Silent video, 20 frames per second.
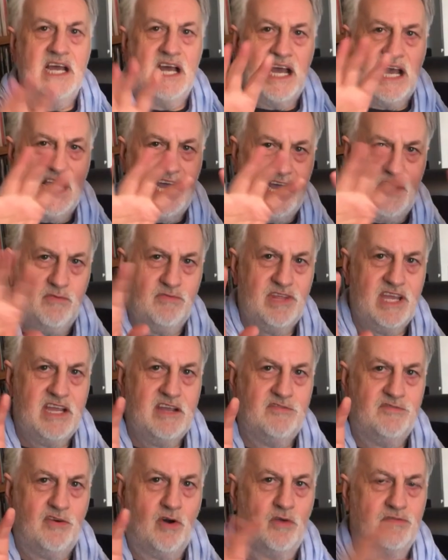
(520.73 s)
how they
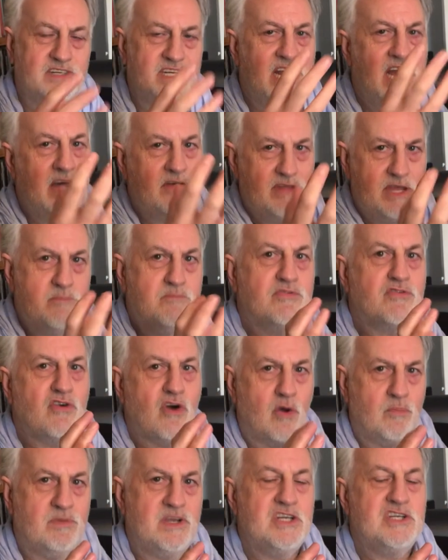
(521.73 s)
evolved and how they
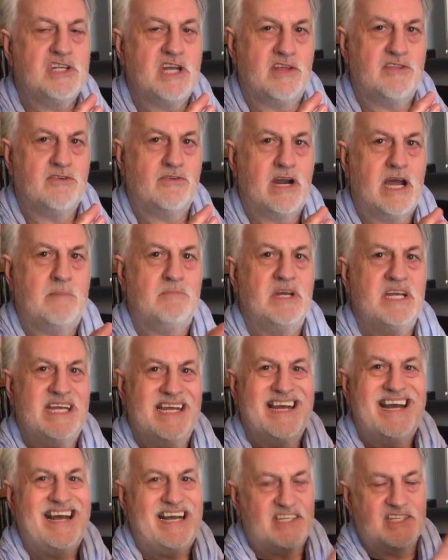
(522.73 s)
prop each other up
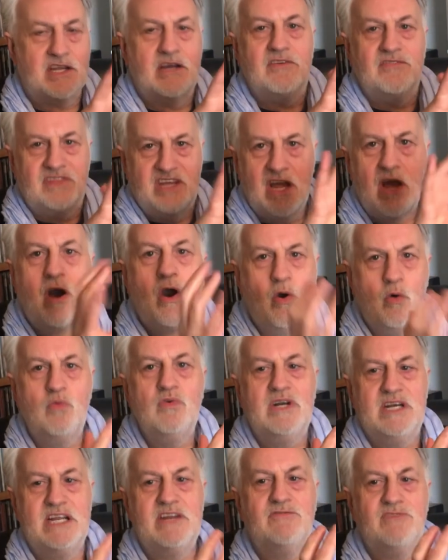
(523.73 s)
as the
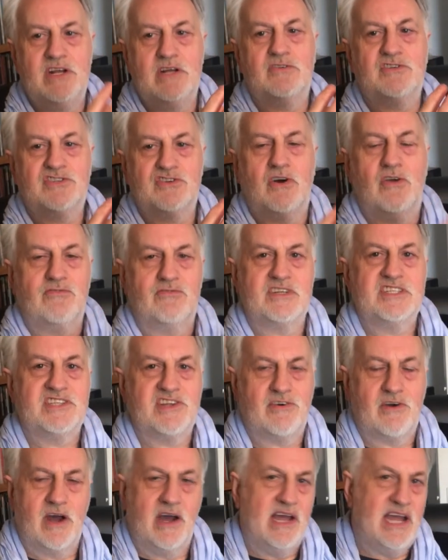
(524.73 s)
only real genres
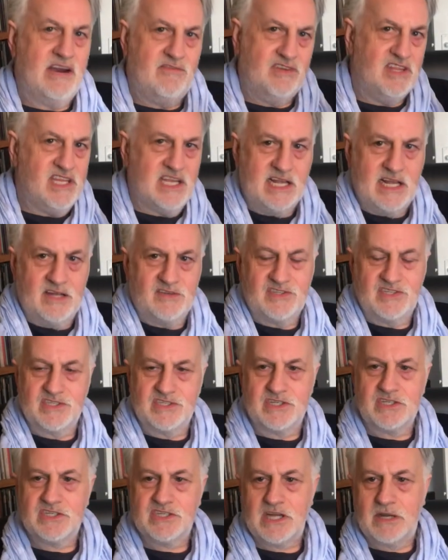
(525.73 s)
there are. Everything else
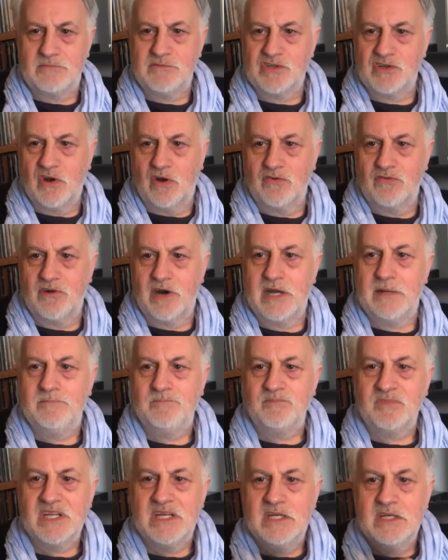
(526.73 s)
is a subgenre.
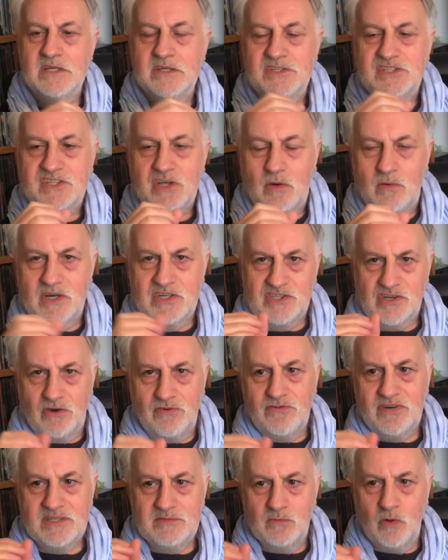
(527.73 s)
So a
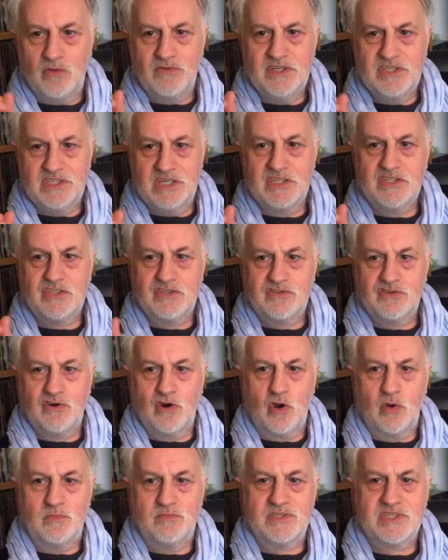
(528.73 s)
genre is more than just
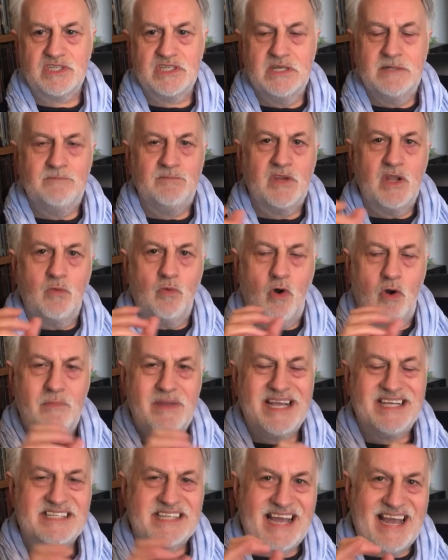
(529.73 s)
tropes. What
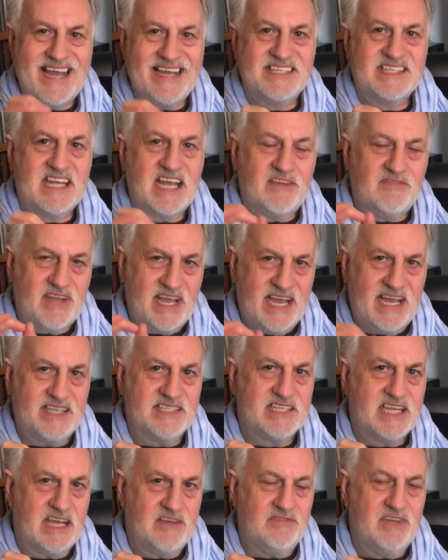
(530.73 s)
makes SF
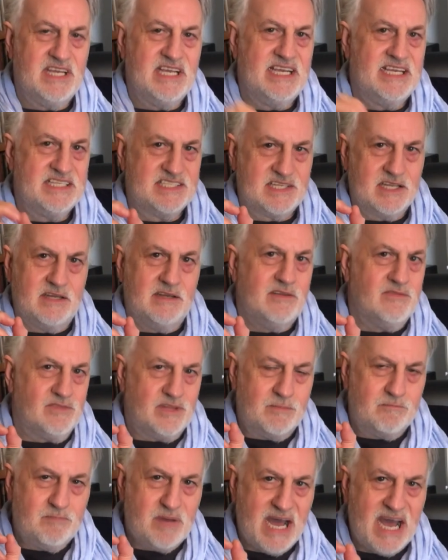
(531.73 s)
SF is
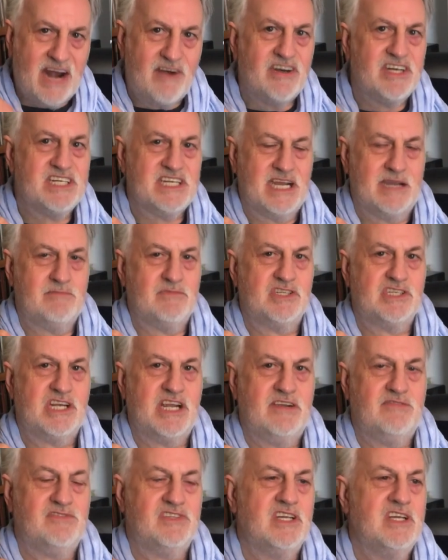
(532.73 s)
the paradigm
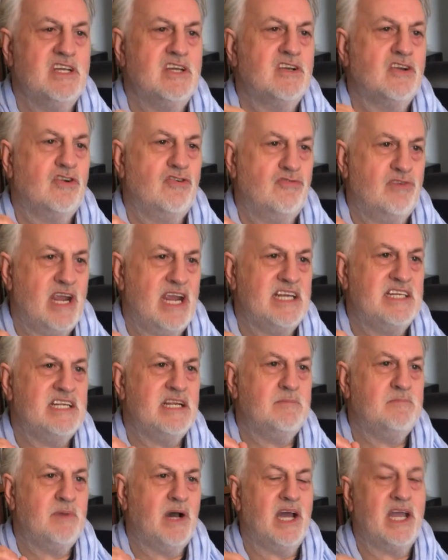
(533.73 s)
shift
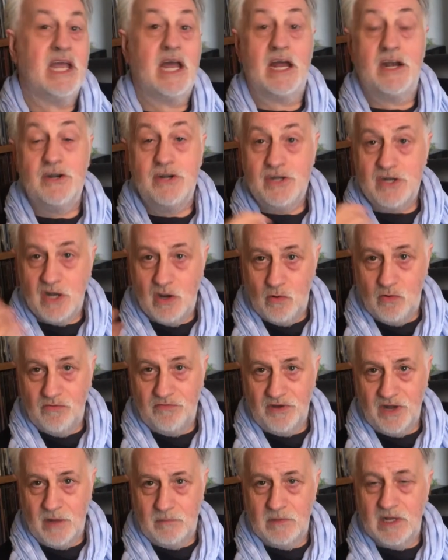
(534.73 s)
created by a
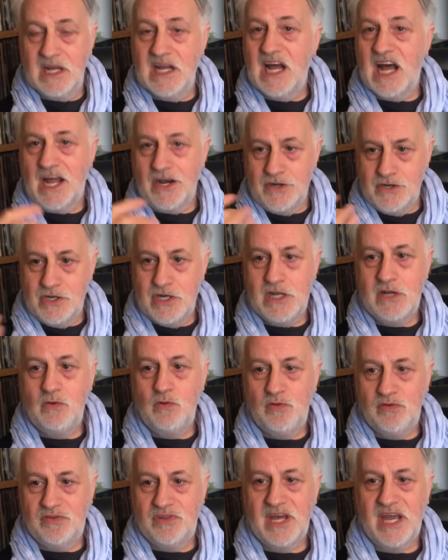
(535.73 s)
novum, a
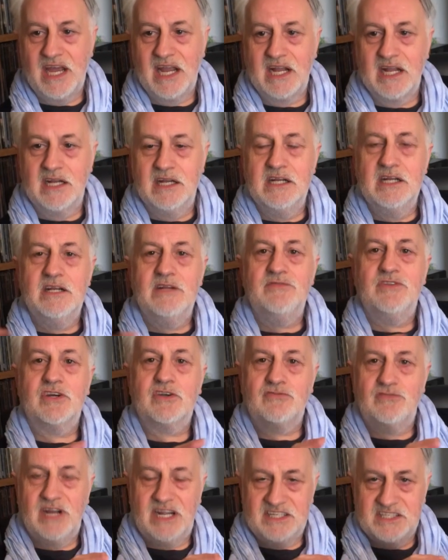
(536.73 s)
new thing
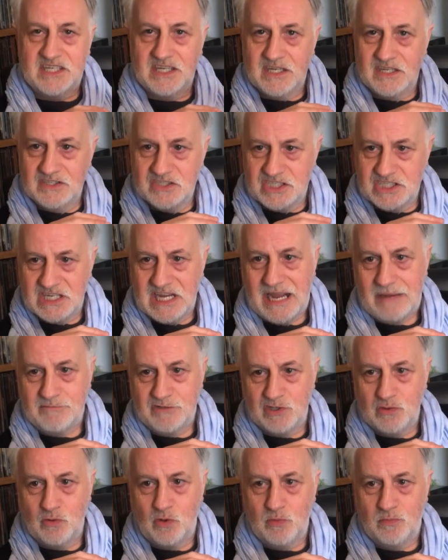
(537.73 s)
that creates a
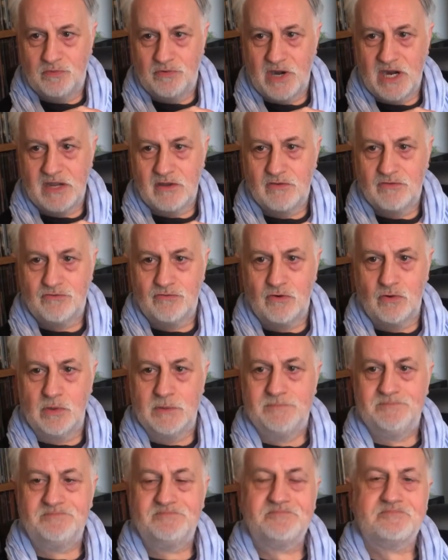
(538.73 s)
conceptual breakthrough.
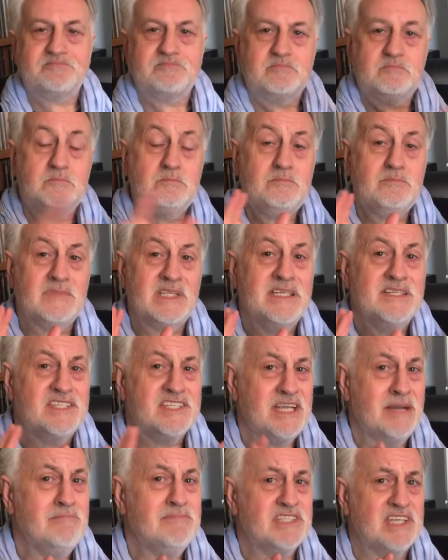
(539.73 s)

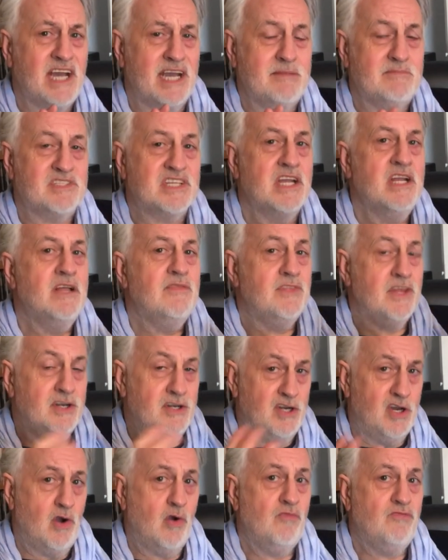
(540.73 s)
Sometimes the
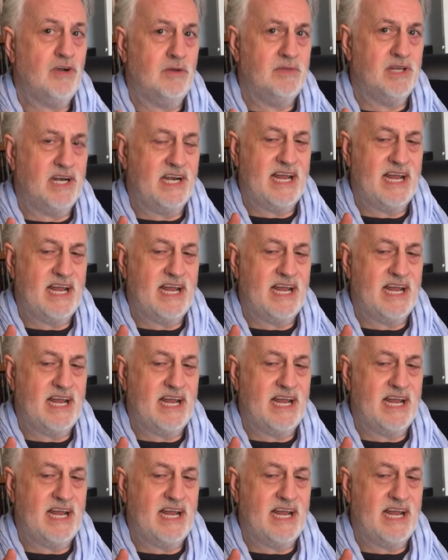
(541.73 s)
novum in